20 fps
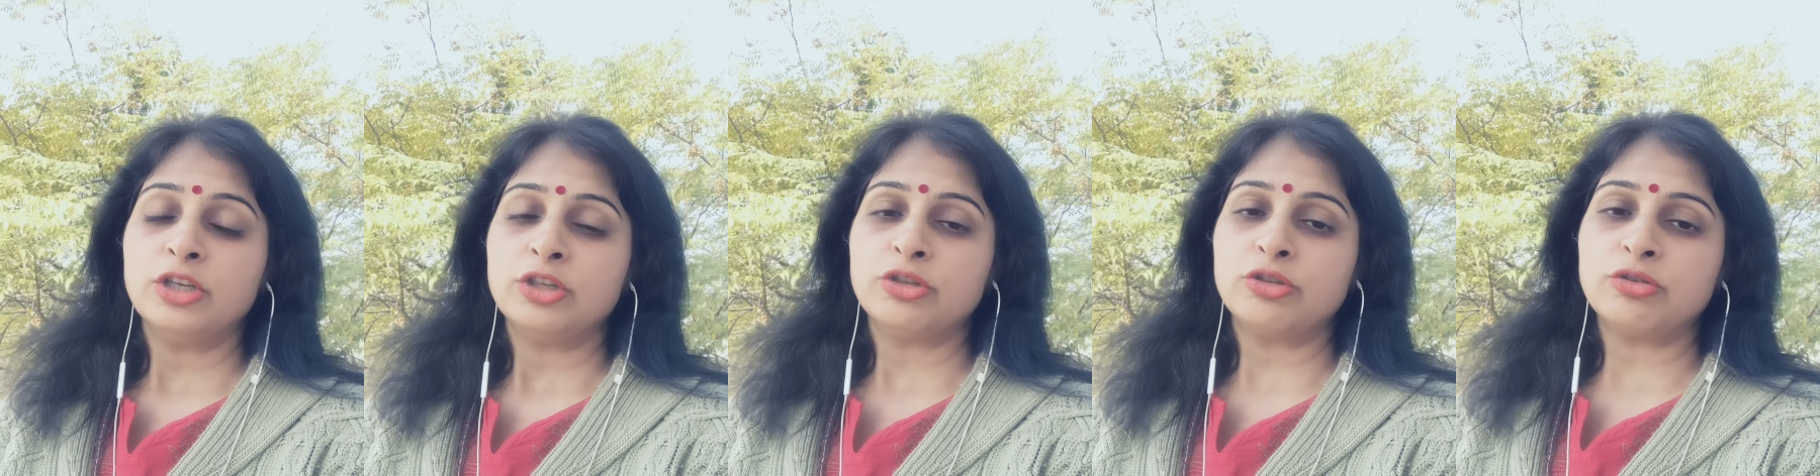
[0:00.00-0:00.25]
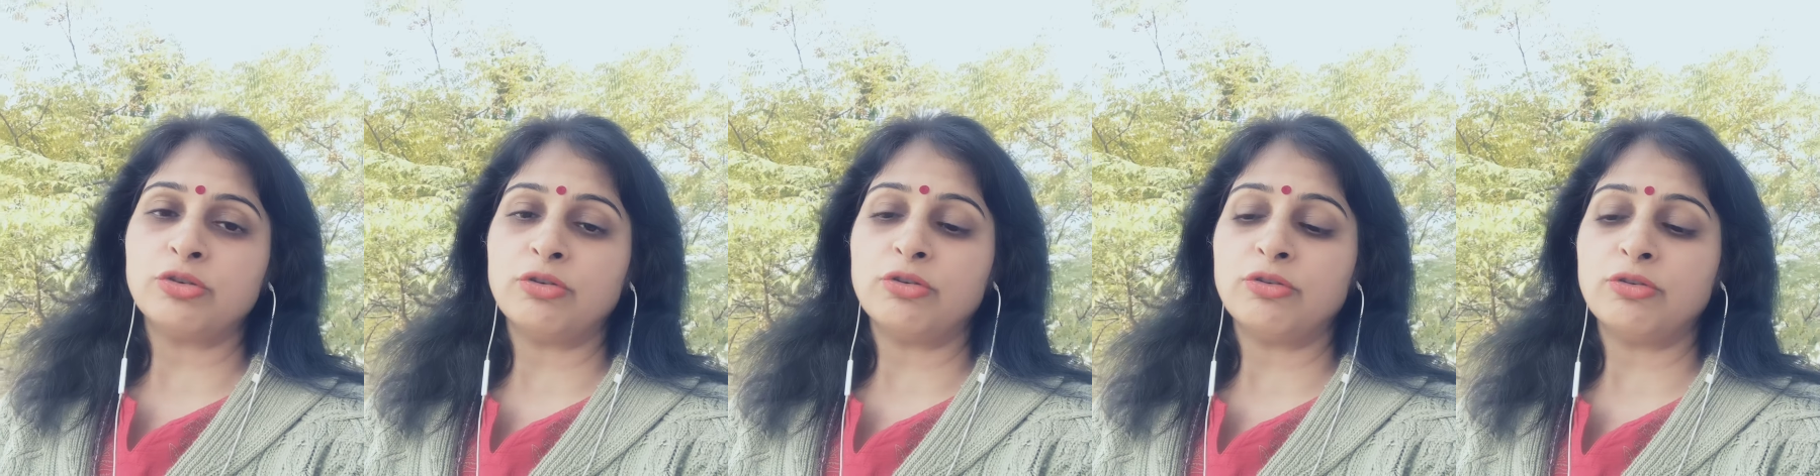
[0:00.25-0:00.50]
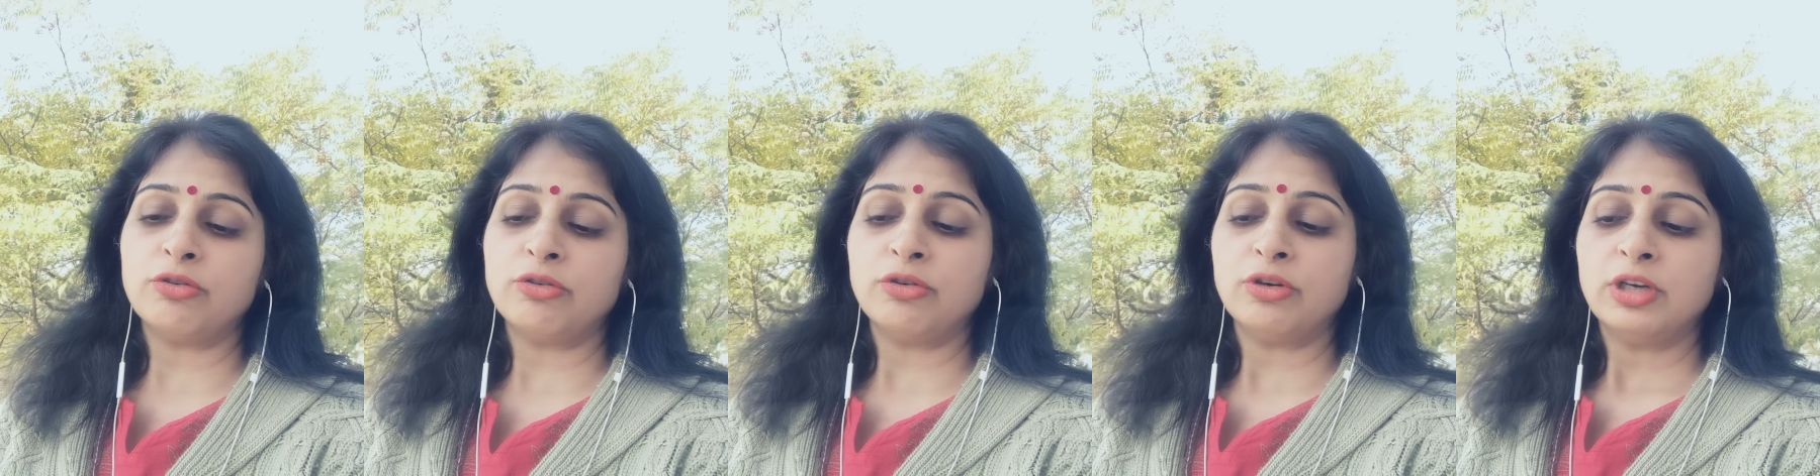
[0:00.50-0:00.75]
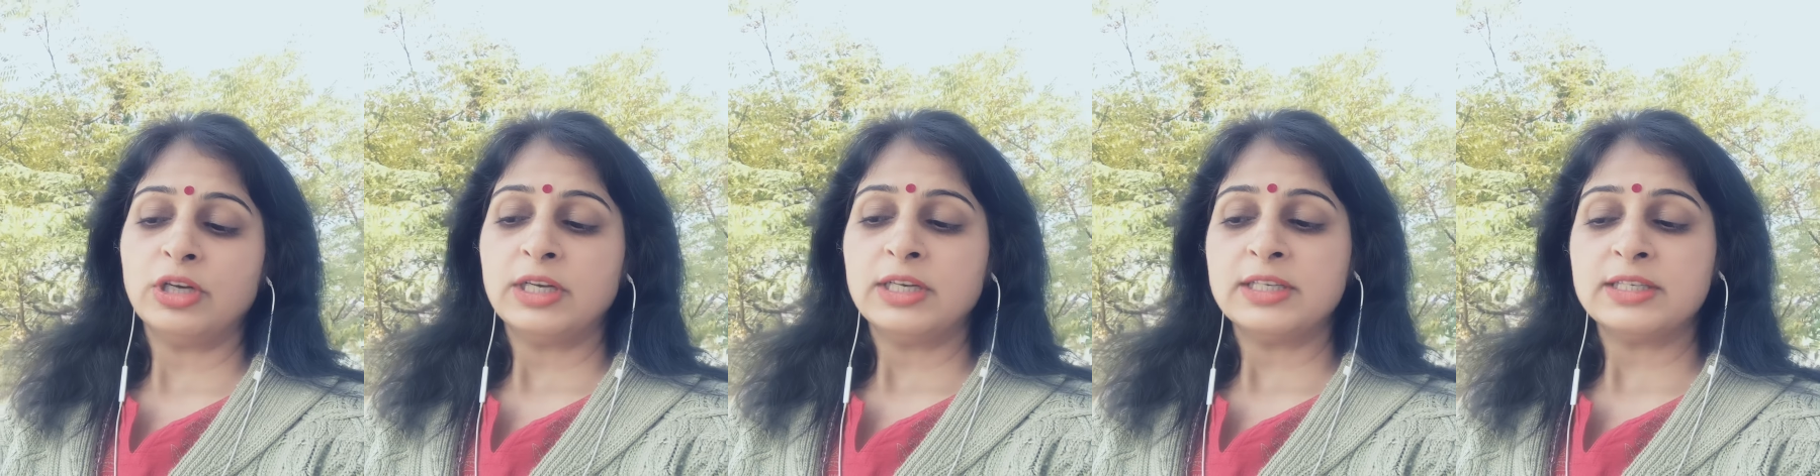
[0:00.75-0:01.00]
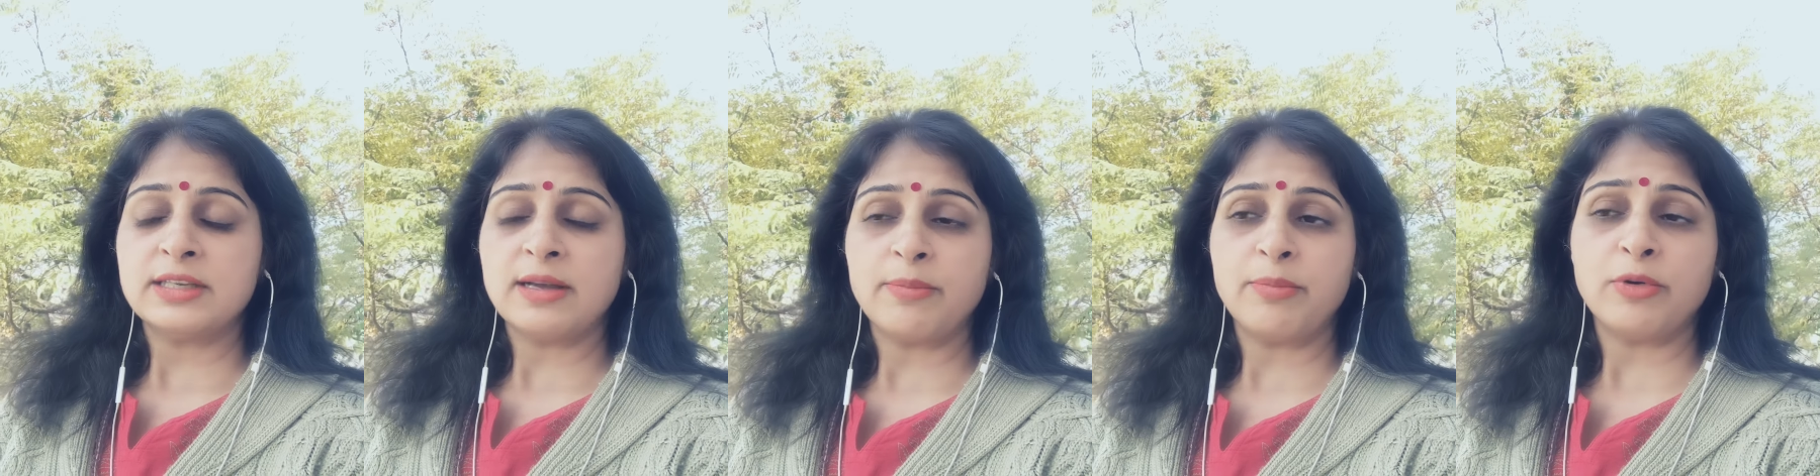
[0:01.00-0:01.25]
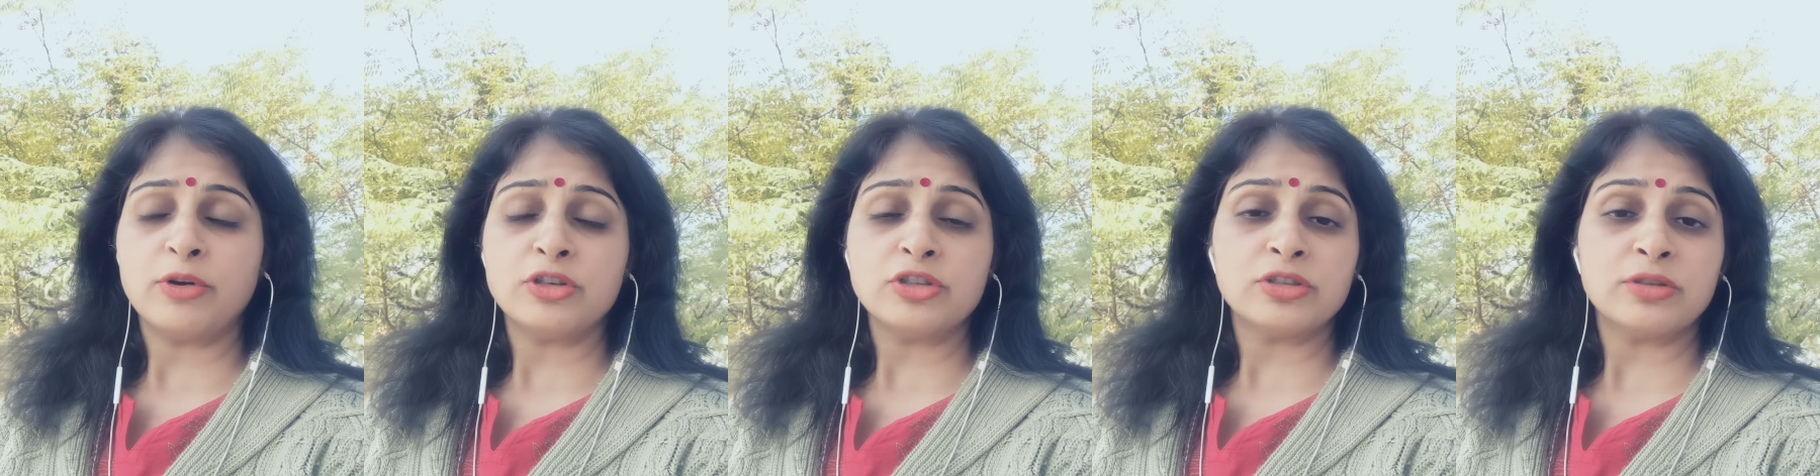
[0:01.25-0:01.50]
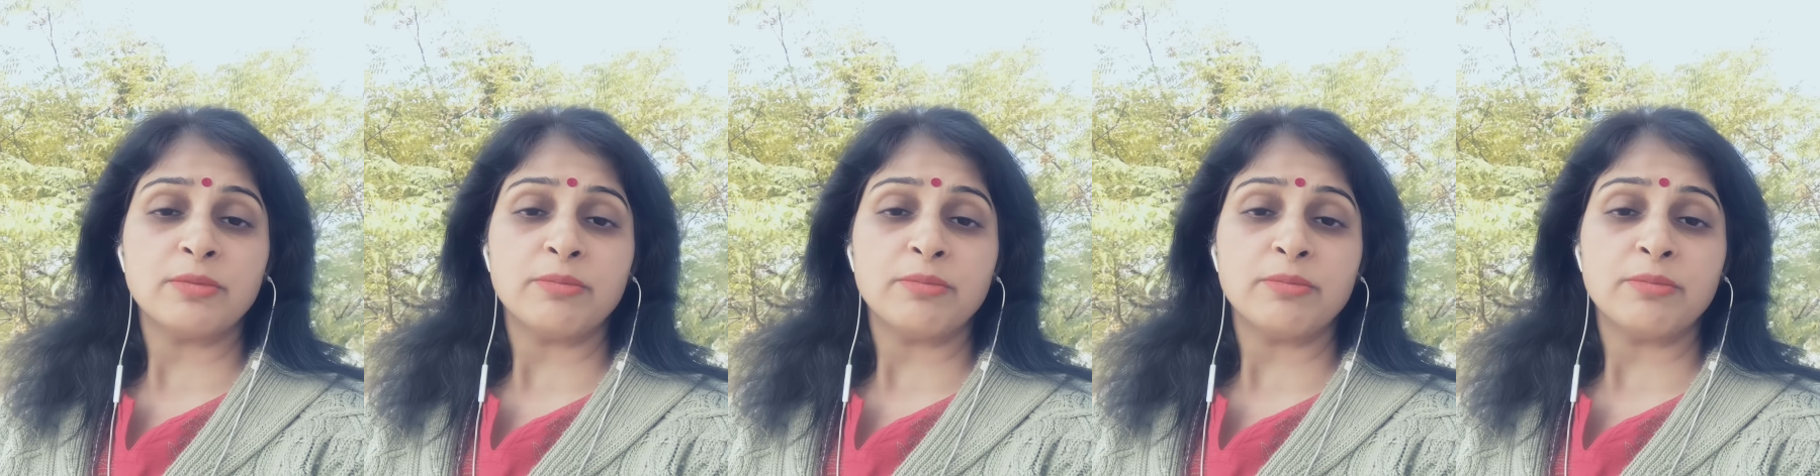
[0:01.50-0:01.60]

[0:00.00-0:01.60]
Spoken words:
So suppose